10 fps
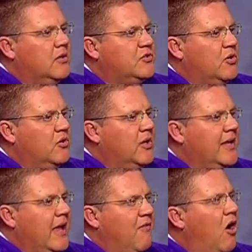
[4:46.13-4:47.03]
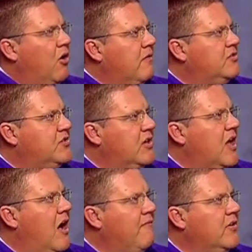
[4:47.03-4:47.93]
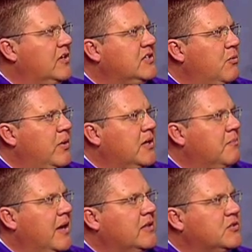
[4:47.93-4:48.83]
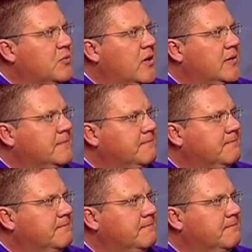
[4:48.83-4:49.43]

certainly gave all of us the confidence that we could make this run.